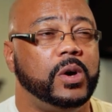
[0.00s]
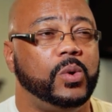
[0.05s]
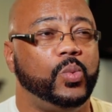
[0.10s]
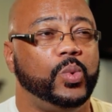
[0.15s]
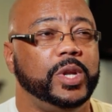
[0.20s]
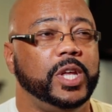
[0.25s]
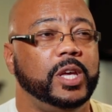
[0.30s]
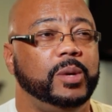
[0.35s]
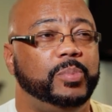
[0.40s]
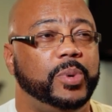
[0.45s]

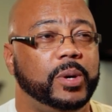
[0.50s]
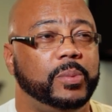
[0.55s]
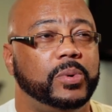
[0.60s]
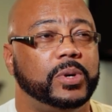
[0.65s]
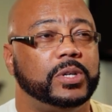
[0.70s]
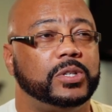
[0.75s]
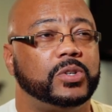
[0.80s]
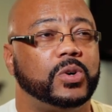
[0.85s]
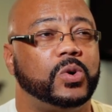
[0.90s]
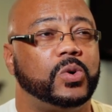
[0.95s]
We need people
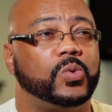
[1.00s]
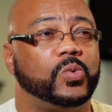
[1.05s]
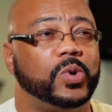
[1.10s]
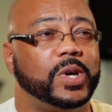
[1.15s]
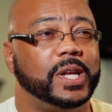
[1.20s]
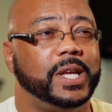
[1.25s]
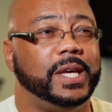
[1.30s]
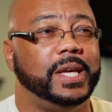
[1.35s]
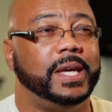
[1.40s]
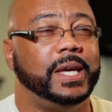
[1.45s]
that's gonna
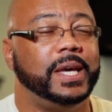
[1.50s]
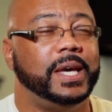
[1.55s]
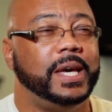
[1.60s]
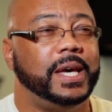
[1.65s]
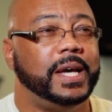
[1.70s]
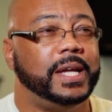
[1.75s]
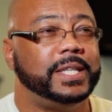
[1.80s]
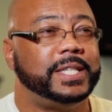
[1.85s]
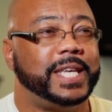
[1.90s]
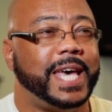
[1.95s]
really
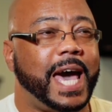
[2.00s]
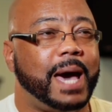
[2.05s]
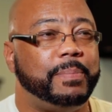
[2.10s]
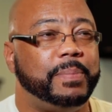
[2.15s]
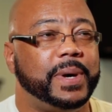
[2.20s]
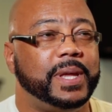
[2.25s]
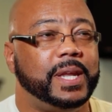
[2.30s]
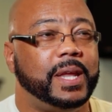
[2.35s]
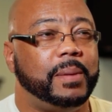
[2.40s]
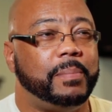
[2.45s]

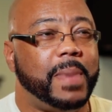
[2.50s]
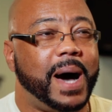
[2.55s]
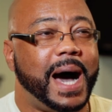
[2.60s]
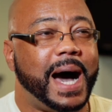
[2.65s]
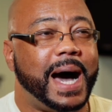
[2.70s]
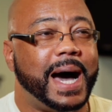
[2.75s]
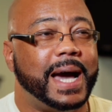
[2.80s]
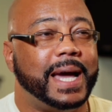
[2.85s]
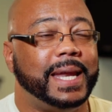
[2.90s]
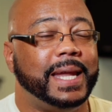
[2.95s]
tap in their
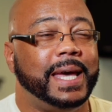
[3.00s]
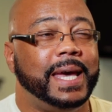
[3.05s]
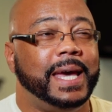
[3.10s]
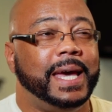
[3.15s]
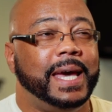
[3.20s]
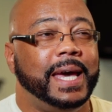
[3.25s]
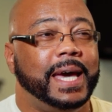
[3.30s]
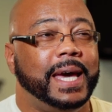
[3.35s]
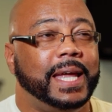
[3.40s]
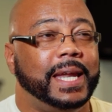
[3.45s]
mind
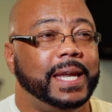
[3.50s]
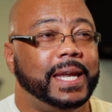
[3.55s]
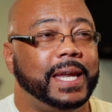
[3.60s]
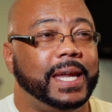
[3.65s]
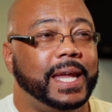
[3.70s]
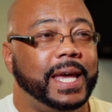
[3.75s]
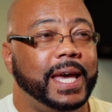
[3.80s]
and,